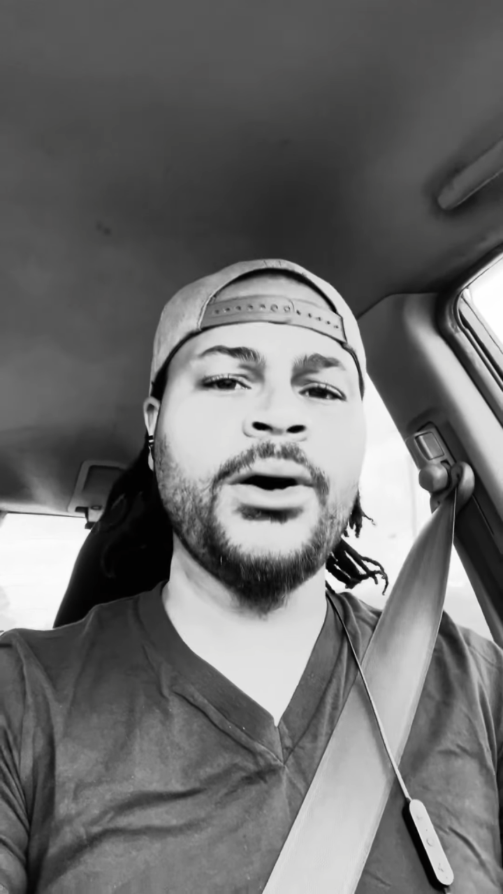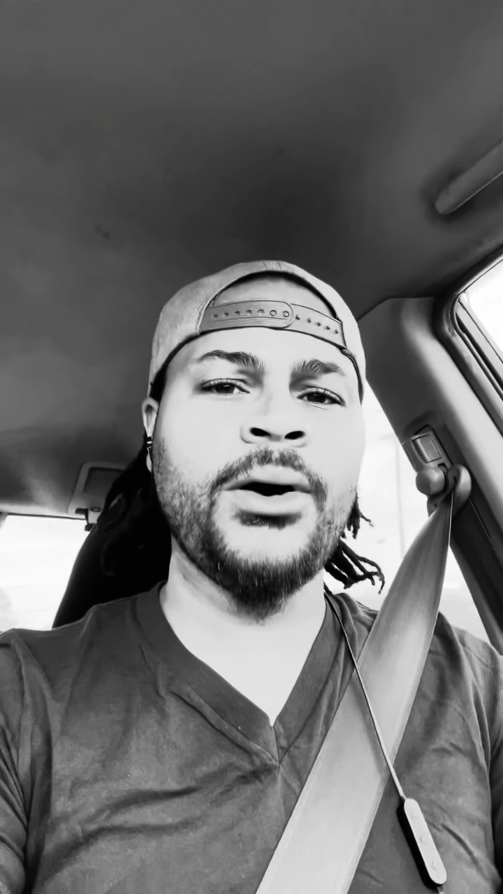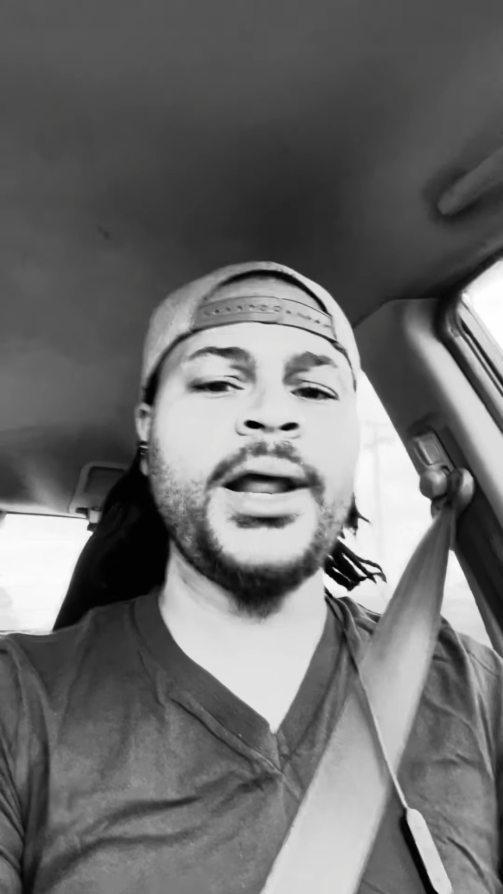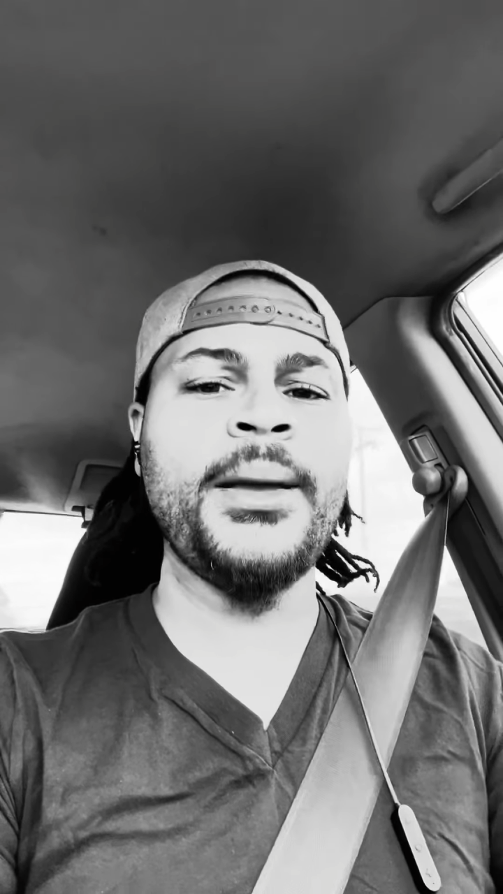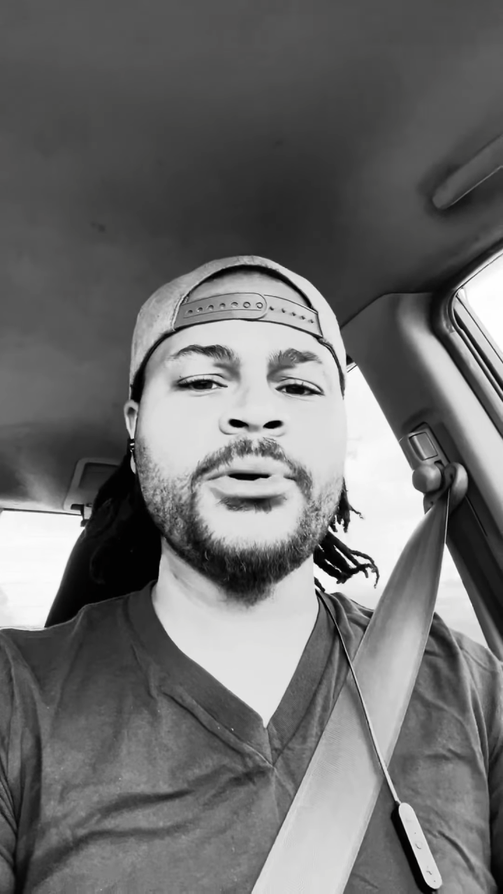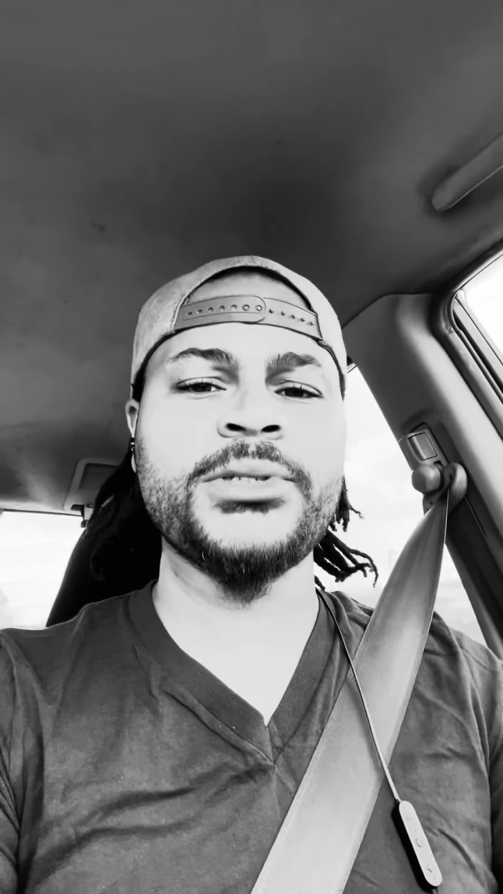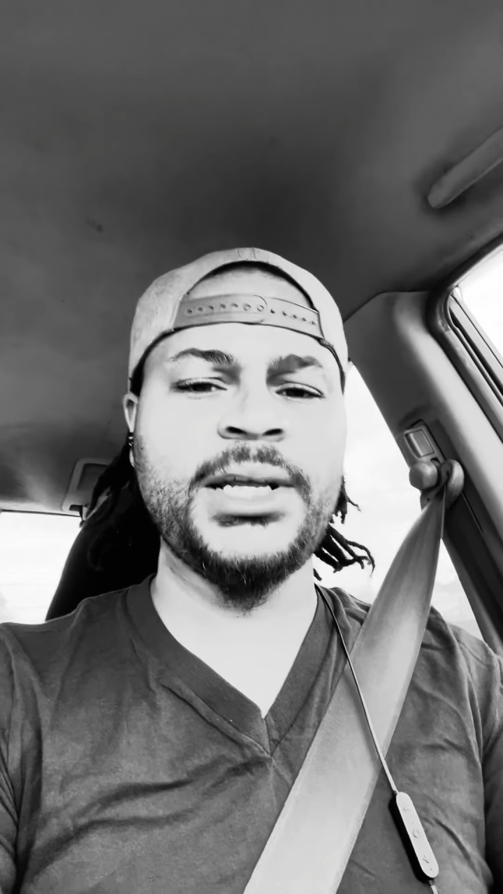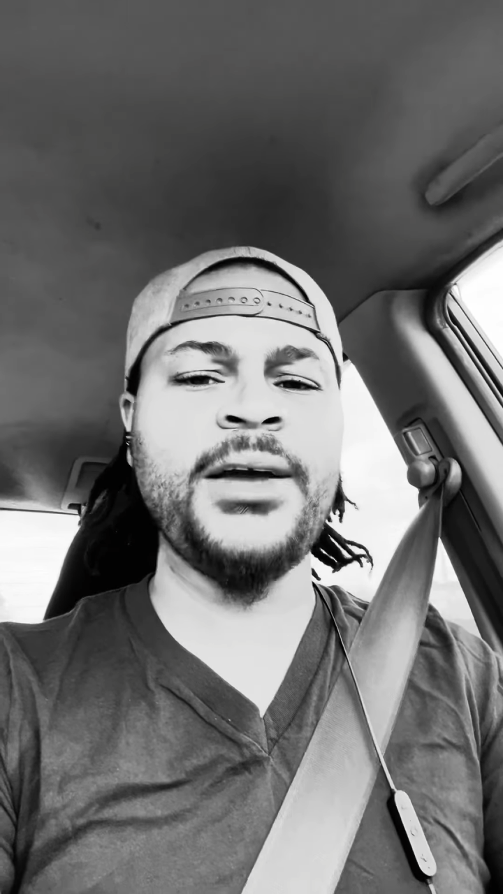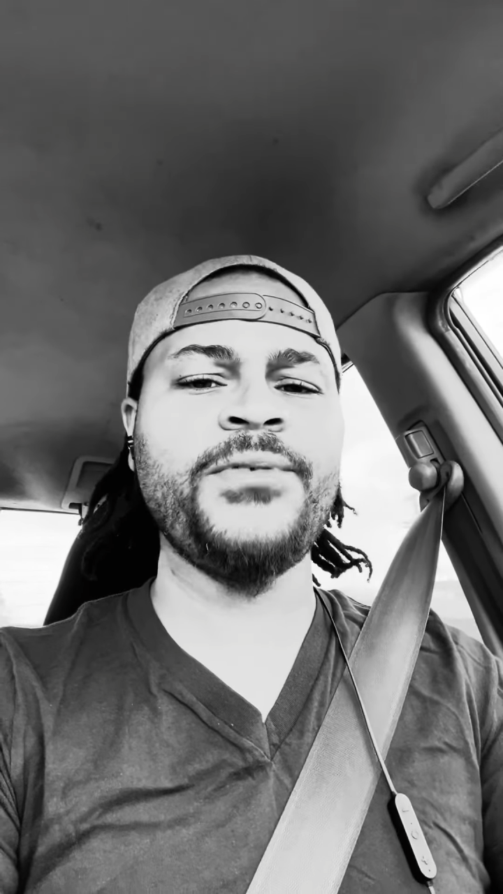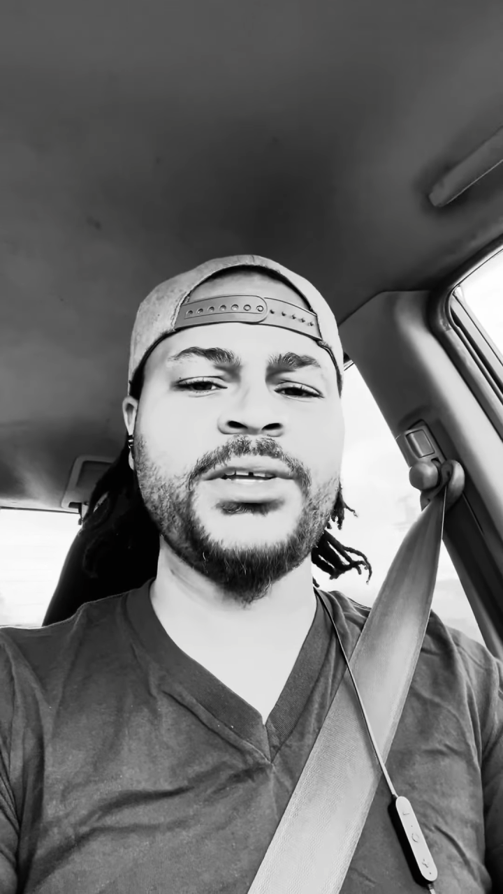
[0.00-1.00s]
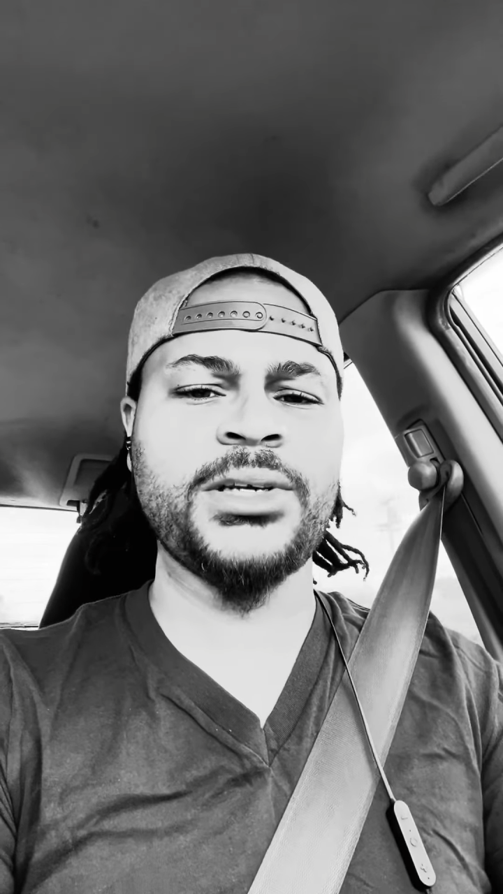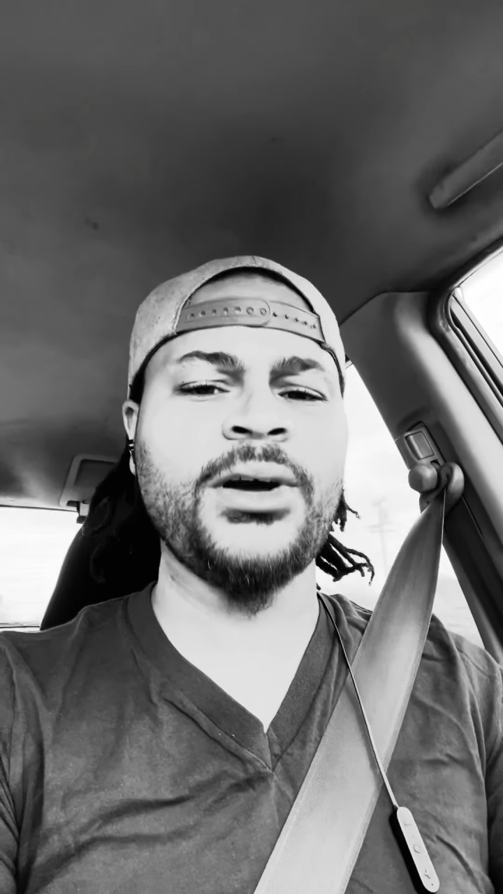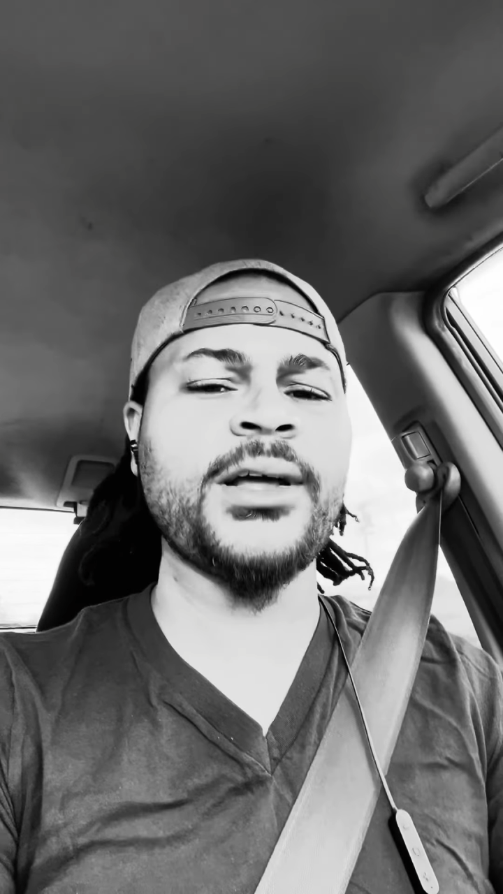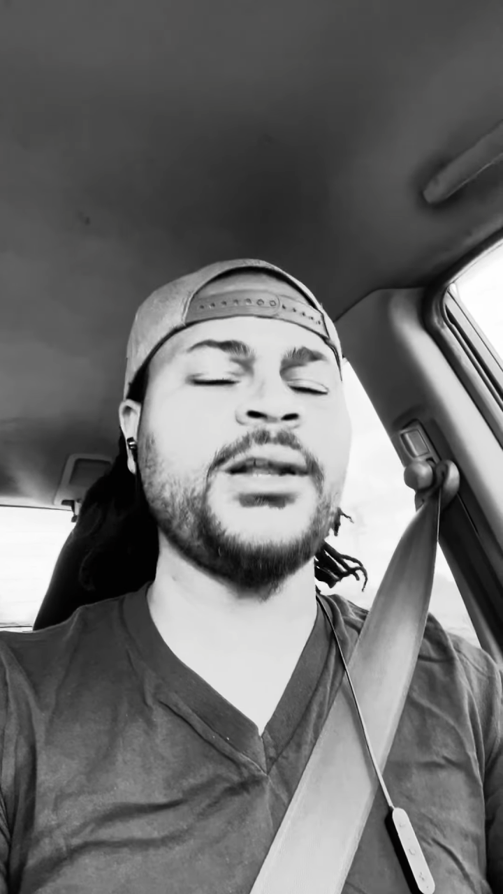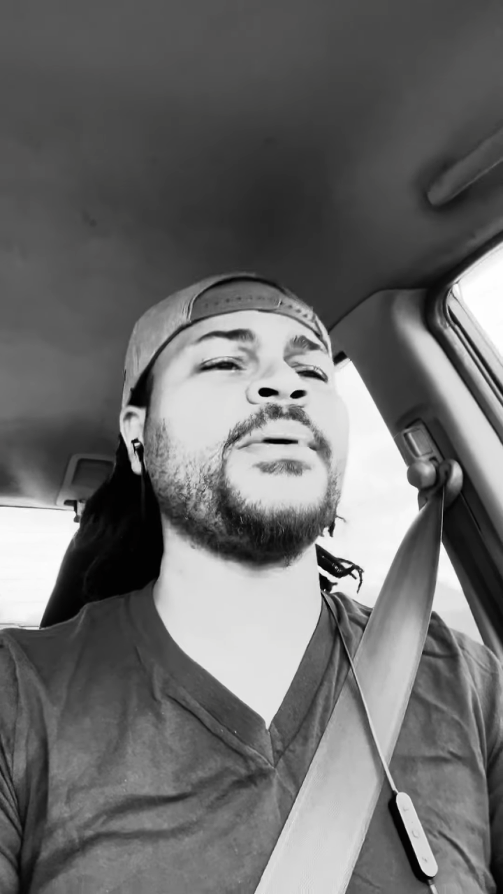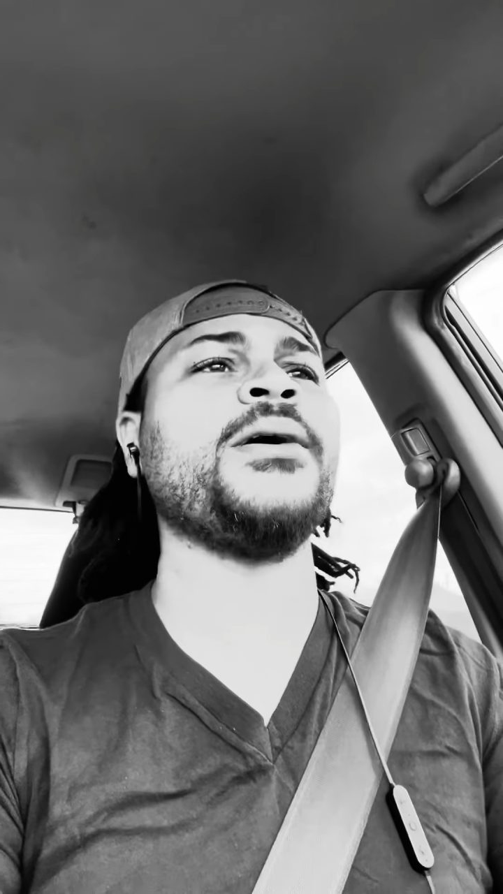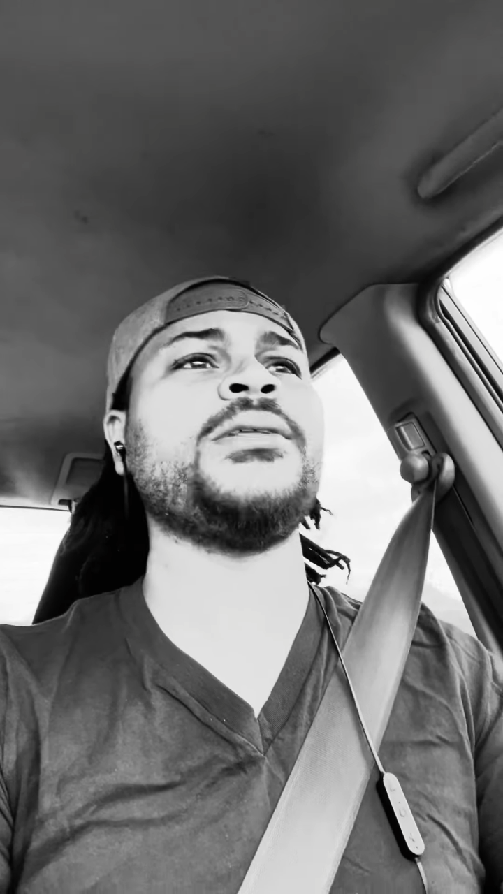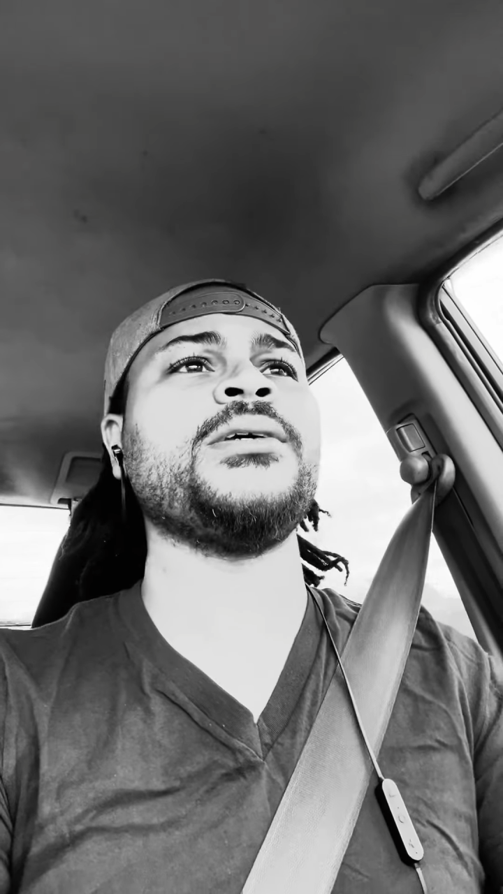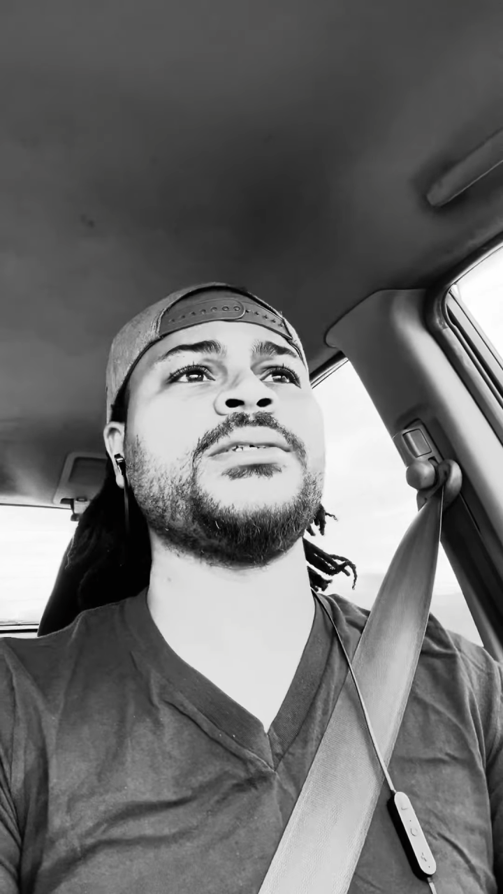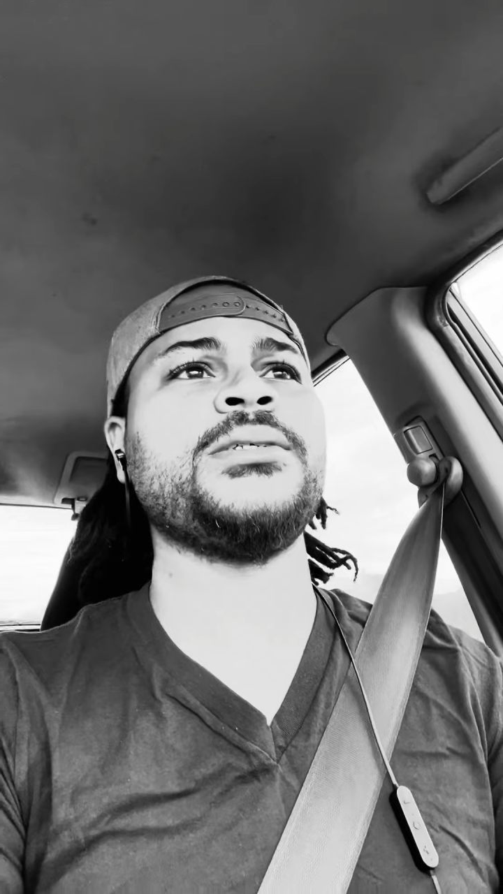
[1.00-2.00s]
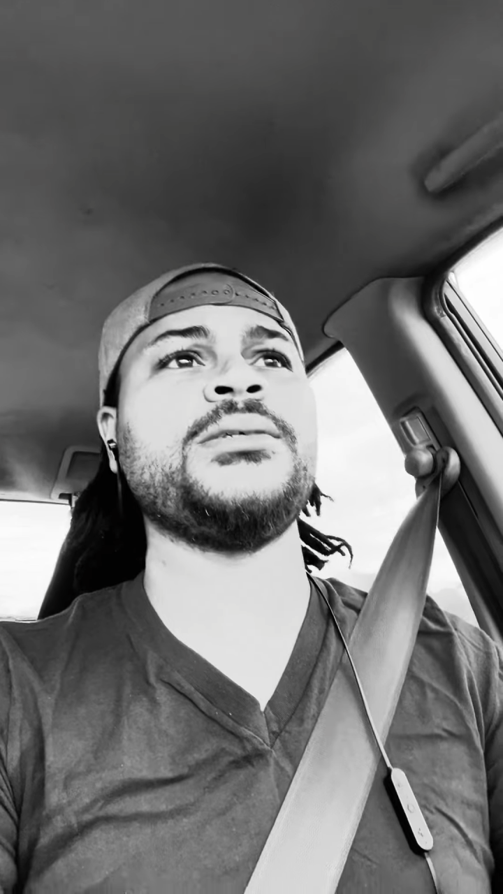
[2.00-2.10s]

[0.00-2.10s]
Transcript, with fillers: oh, they most definitely talking about this.